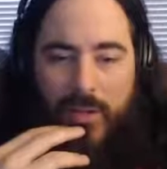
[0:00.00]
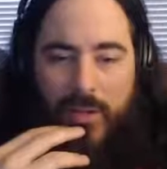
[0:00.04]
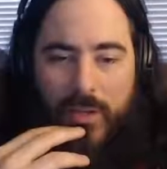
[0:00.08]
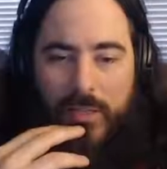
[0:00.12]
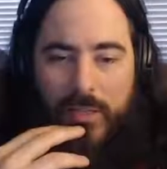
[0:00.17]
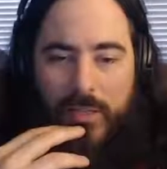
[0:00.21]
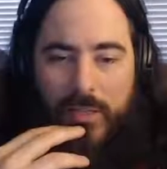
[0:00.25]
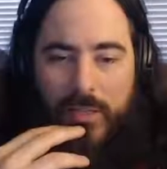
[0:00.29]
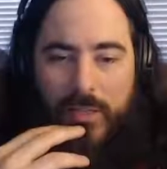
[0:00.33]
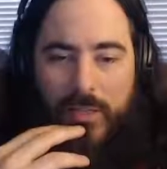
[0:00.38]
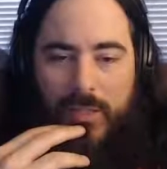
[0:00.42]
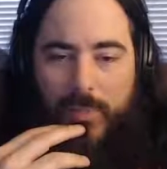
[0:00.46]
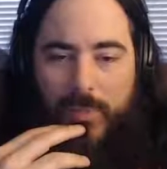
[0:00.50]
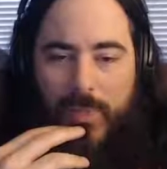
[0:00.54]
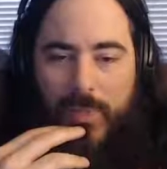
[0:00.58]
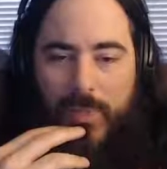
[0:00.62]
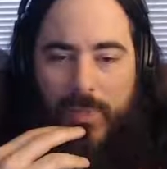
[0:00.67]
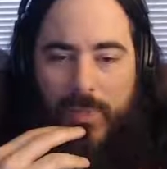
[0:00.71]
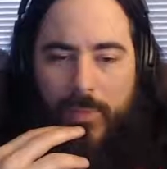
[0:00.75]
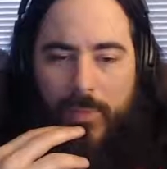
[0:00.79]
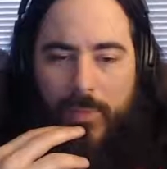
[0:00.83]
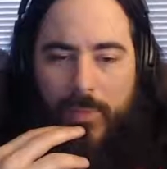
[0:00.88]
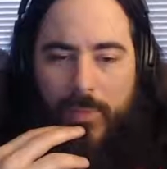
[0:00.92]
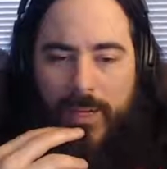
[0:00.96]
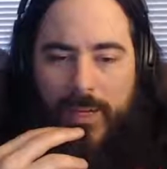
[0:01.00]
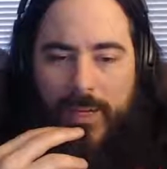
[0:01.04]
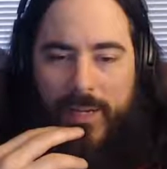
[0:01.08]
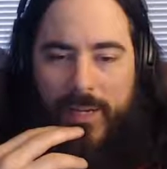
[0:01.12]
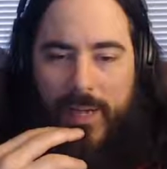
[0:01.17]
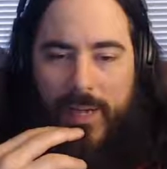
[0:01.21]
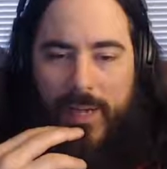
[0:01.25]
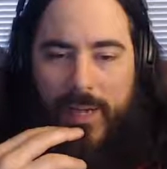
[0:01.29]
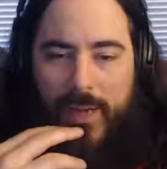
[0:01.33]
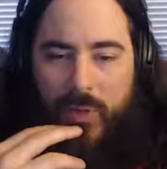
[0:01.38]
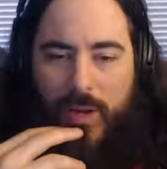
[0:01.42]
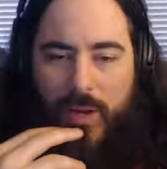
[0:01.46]
something that Ben kind
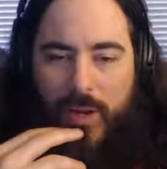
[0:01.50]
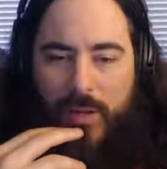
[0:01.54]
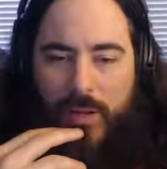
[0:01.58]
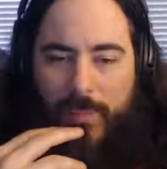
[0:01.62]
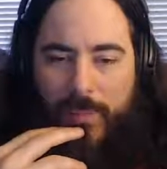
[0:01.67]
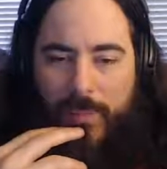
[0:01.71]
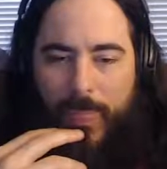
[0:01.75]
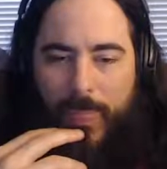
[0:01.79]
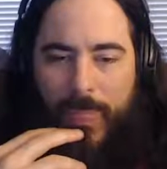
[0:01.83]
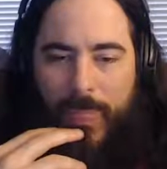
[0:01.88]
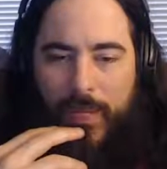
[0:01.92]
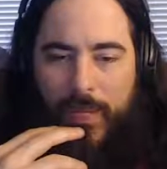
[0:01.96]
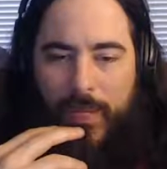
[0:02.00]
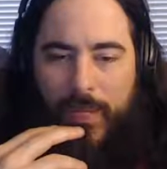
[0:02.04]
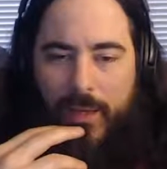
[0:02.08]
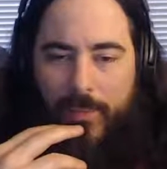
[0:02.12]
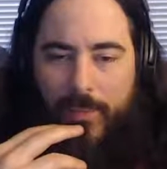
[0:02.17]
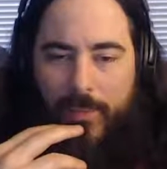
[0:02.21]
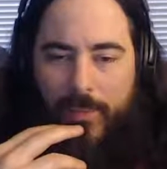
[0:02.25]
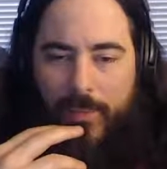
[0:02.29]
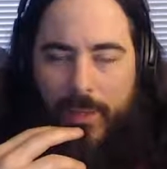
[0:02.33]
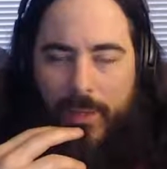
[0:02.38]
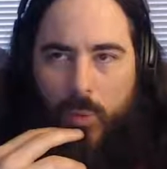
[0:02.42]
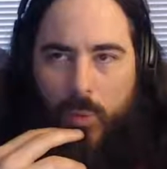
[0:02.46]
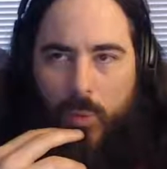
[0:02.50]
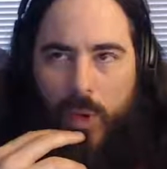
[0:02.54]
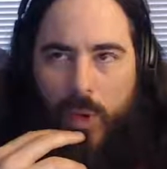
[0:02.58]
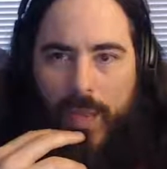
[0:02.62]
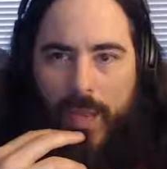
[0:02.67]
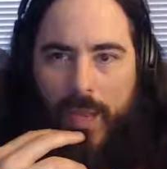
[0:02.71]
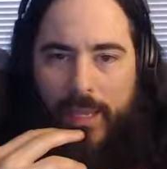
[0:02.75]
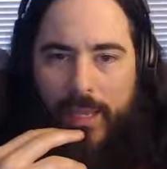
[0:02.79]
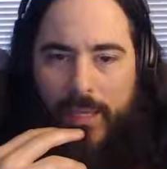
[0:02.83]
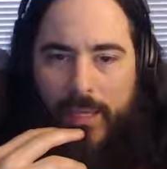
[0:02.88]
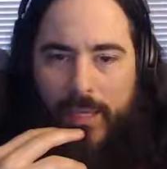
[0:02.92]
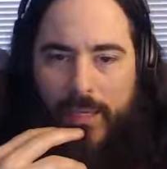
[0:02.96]
of brought up in a
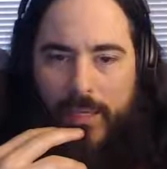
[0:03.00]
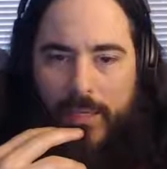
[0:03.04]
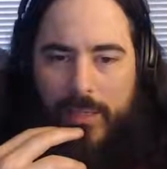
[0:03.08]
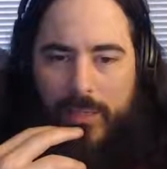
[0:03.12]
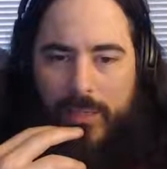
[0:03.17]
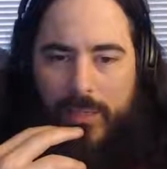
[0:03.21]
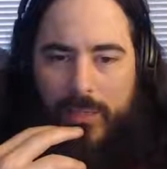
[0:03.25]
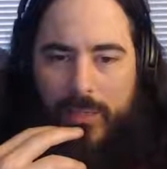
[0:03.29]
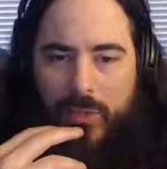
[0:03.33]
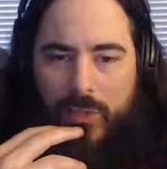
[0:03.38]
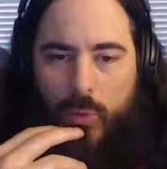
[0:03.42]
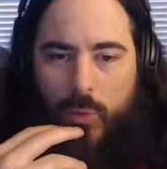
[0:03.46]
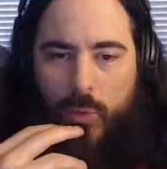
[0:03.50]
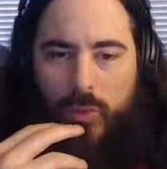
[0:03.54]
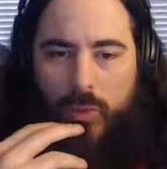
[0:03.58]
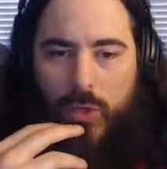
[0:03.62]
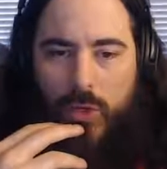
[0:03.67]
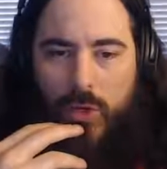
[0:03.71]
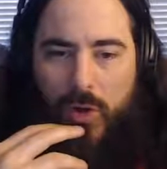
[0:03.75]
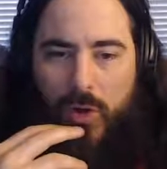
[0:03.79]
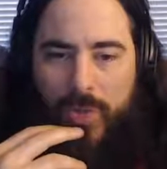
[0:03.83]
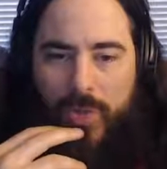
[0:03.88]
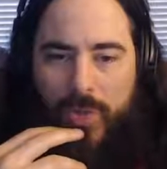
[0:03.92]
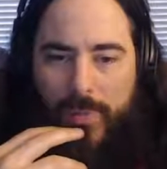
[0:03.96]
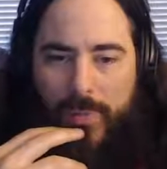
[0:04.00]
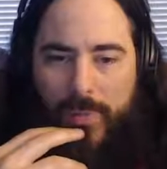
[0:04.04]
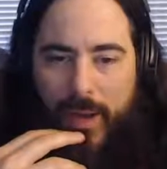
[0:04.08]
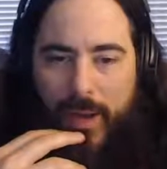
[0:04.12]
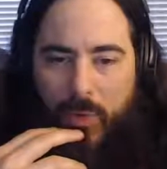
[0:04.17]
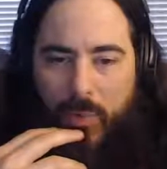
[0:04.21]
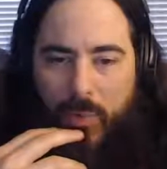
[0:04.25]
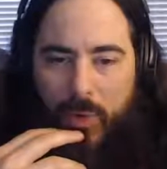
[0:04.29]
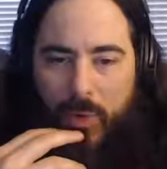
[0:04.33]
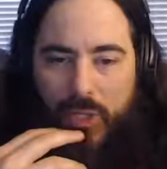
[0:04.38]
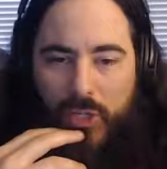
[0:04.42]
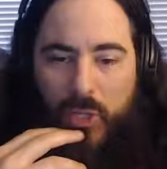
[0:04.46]
way is sort of talking
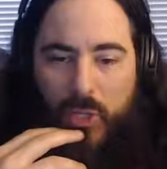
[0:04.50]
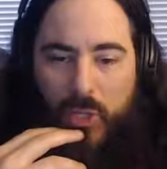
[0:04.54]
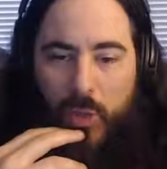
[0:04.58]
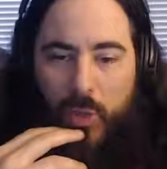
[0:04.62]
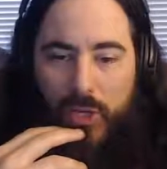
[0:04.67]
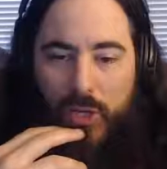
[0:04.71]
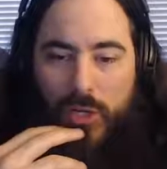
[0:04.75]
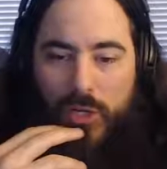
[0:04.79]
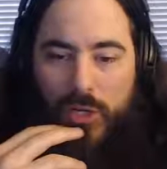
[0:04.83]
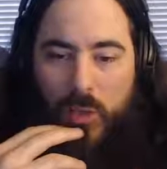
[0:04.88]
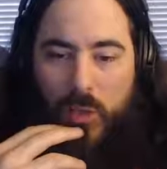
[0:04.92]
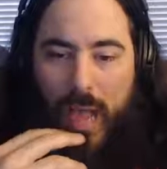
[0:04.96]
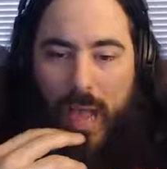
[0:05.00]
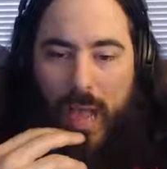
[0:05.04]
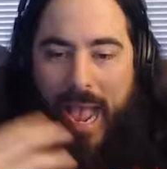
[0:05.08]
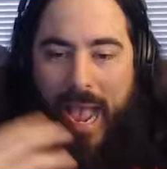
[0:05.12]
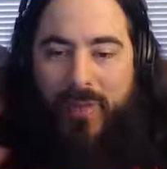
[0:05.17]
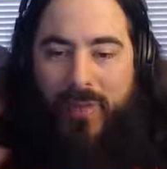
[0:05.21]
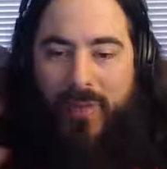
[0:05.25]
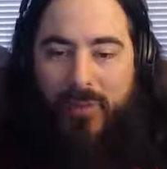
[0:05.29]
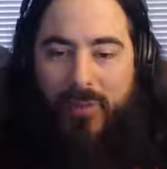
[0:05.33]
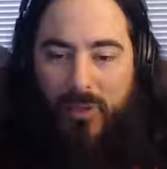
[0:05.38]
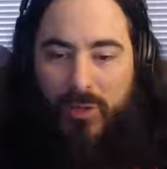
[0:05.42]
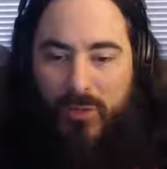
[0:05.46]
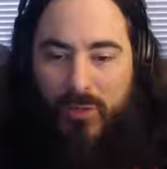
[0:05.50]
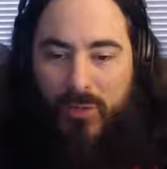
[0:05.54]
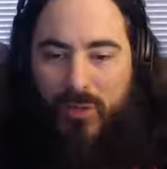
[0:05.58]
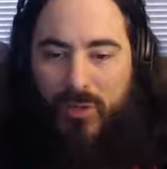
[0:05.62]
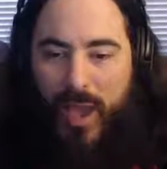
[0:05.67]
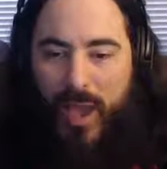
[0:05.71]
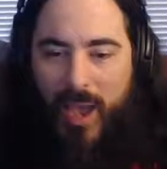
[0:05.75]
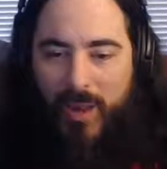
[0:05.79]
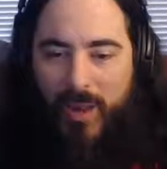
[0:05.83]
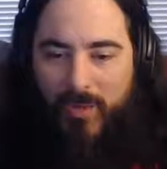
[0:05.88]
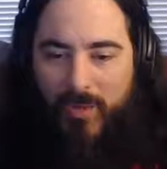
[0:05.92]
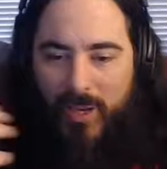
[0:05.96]
about what you want to do after you've
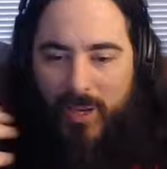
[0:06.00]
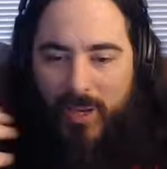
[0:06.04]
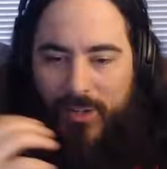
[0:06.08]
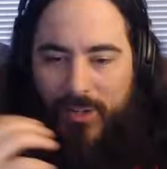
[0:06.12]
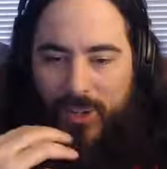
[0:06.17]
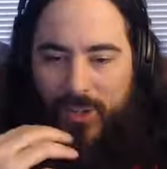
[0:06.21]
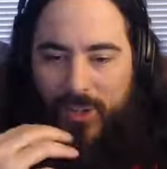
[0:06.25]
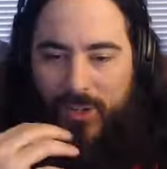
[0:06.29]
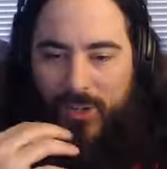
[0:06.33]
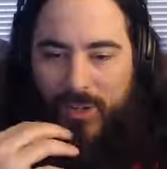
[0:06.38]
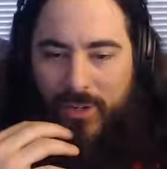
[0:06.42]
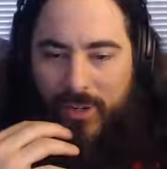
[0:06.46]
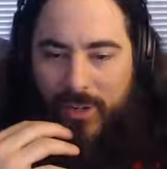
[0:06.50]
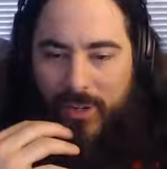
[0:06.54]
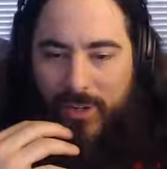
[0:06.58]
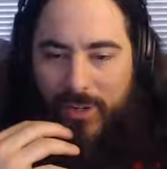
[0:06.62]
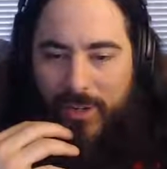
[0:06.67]
kind of done your